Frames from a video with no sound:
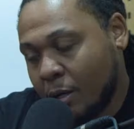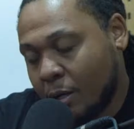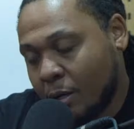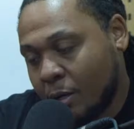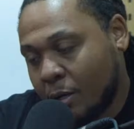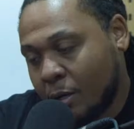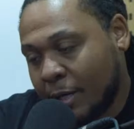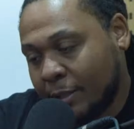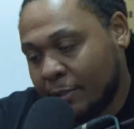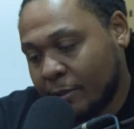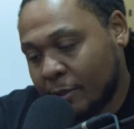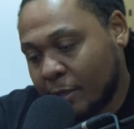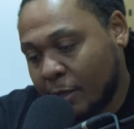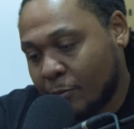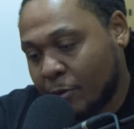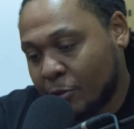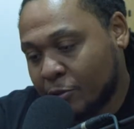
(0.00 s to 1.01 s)
I think
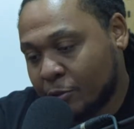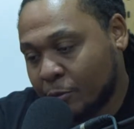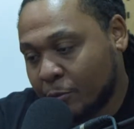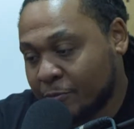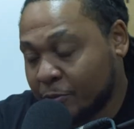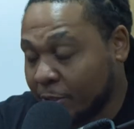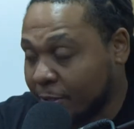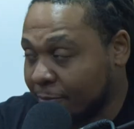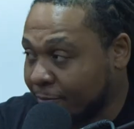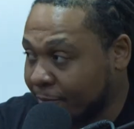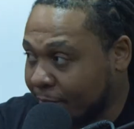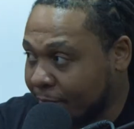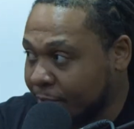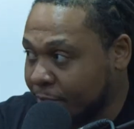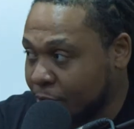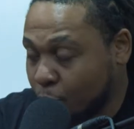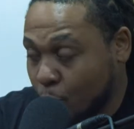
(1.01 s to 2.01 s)
Colorado's still trying to
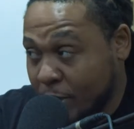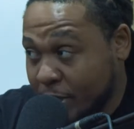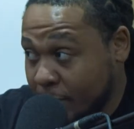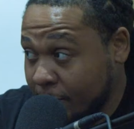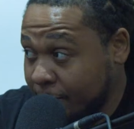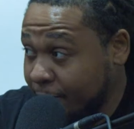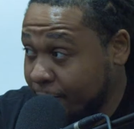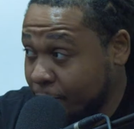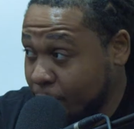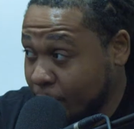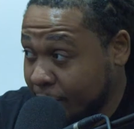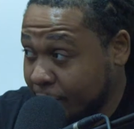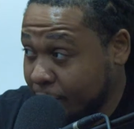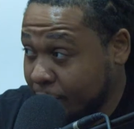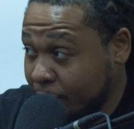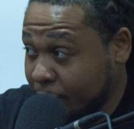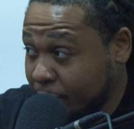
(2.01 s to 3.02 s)
find its wave right
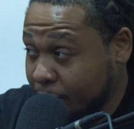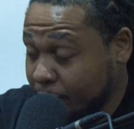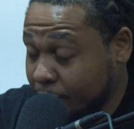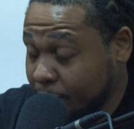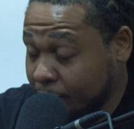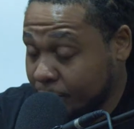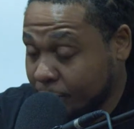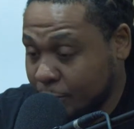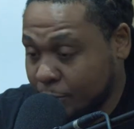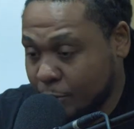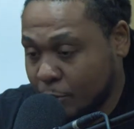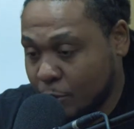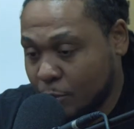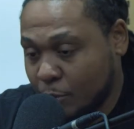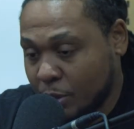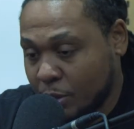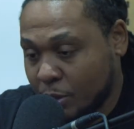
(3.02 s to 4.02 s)
now.
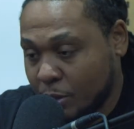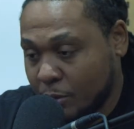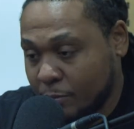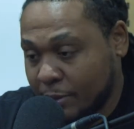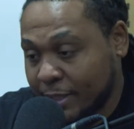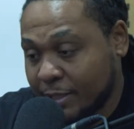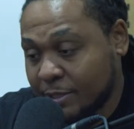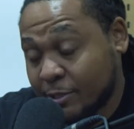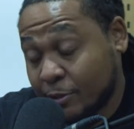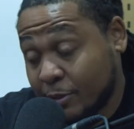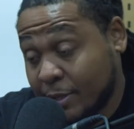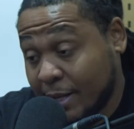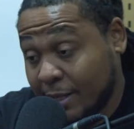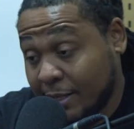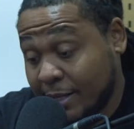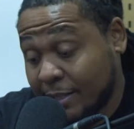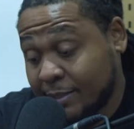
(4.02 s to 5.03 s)
So like I said, you
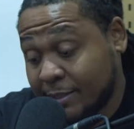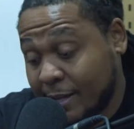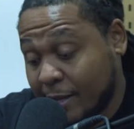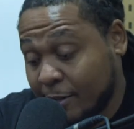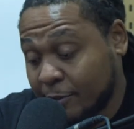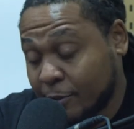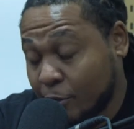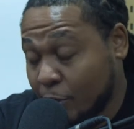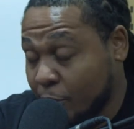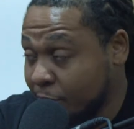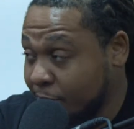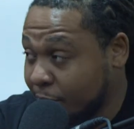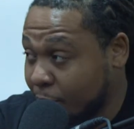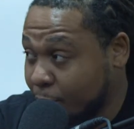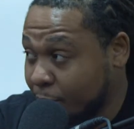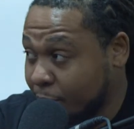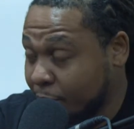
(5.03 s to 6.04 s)
got a lot of talented artists
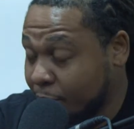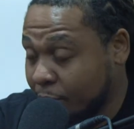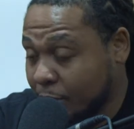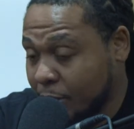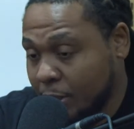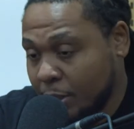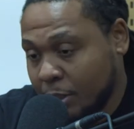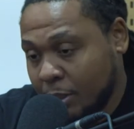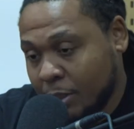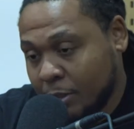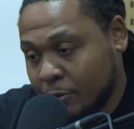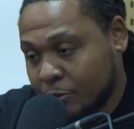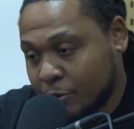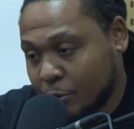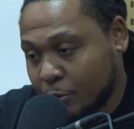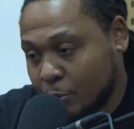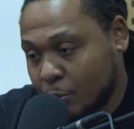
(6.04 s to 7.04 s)
out there.
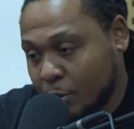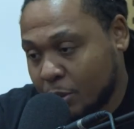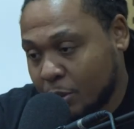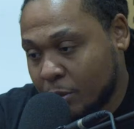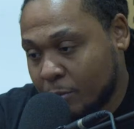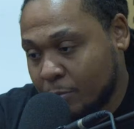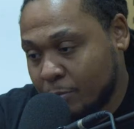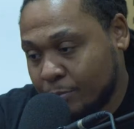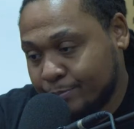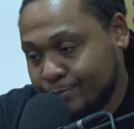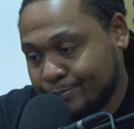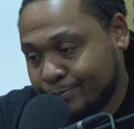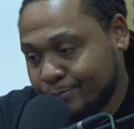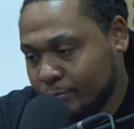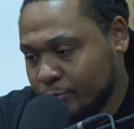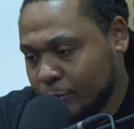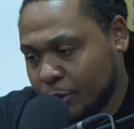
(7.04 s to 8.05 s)
So
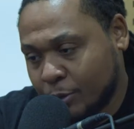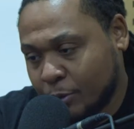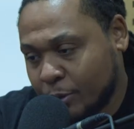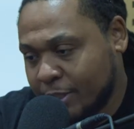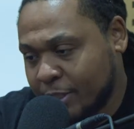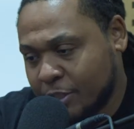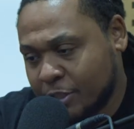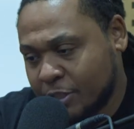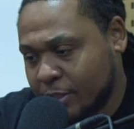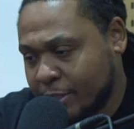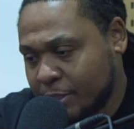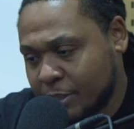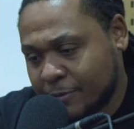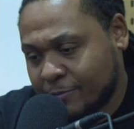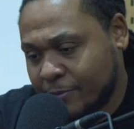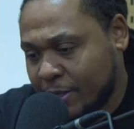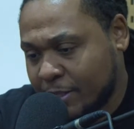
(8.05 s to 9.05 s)
they
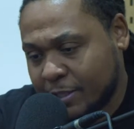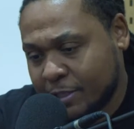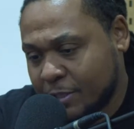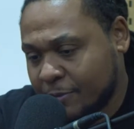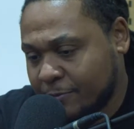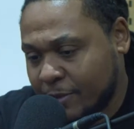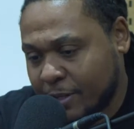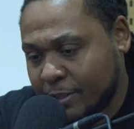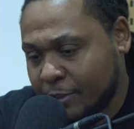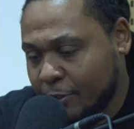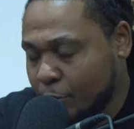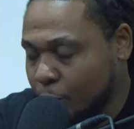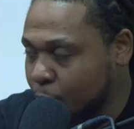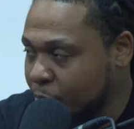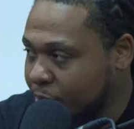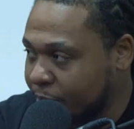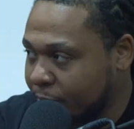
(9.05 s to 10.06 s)
just finding their
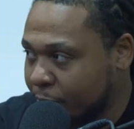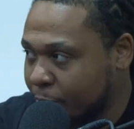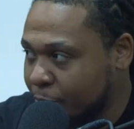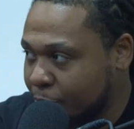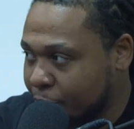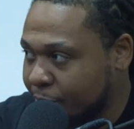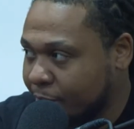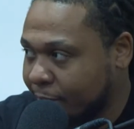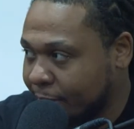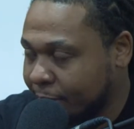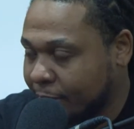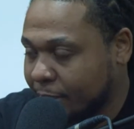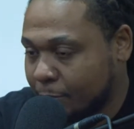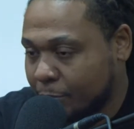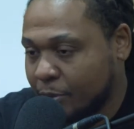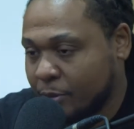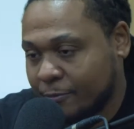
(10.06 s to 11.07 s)
own sound and shit like
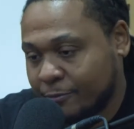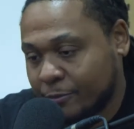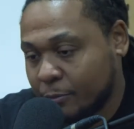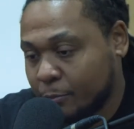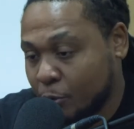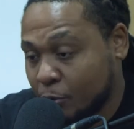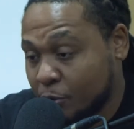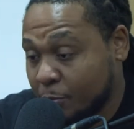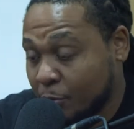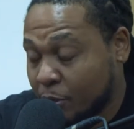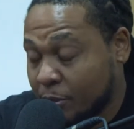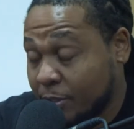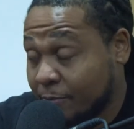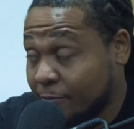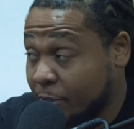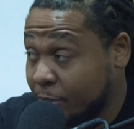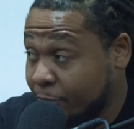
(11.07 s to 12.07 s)
that. But for the most part,
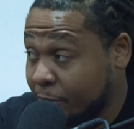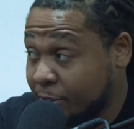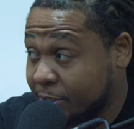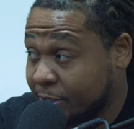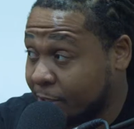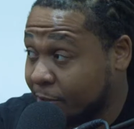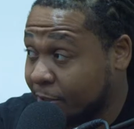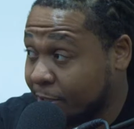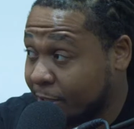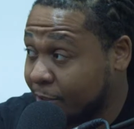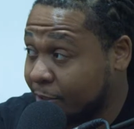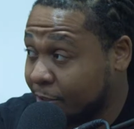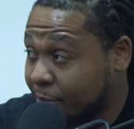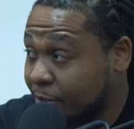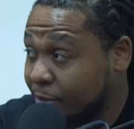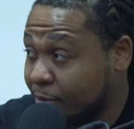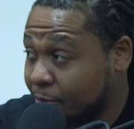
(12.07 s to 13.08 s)
they're very, very talented out
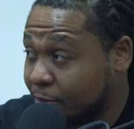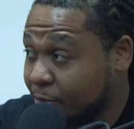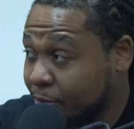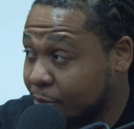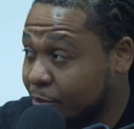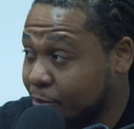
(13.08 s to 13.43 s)
there. So